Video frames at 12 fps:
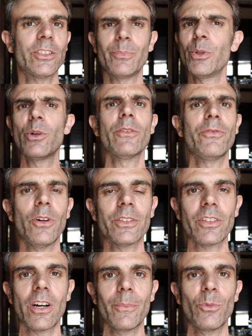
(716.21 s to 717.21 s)
It's beautiful.
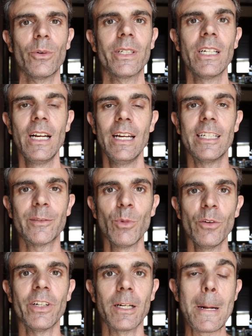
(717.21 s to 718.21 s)
It's heartwarming. It's
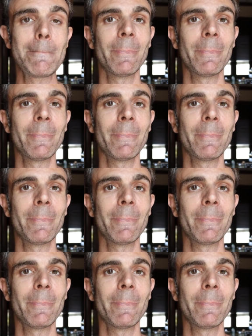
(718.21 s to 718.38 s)
moving.